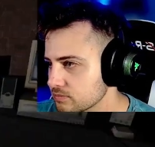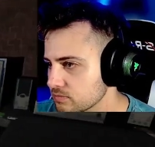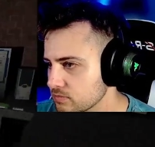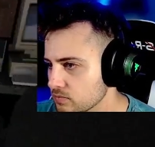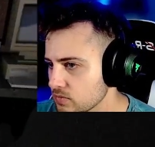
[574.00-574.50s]

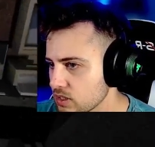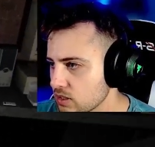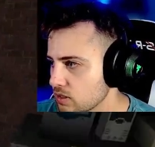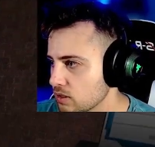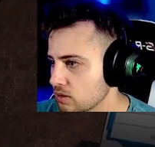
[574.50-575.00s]

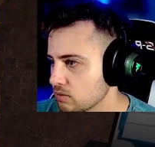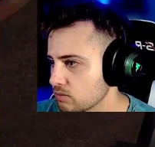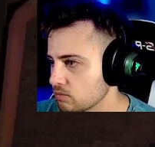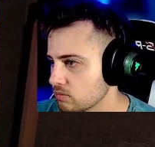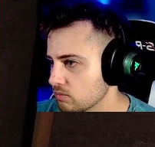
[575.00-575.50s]

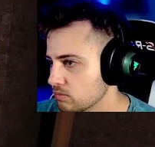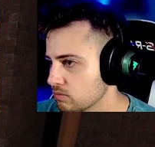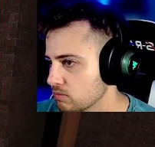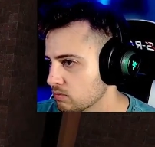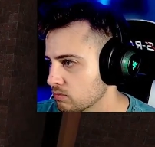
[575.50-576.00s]

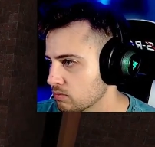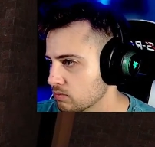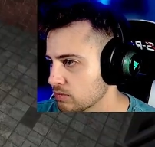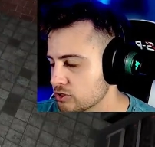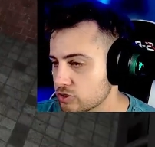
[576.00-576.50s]

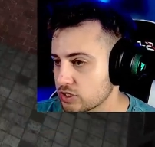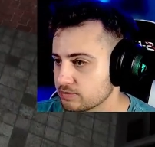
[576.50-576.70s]
(silence)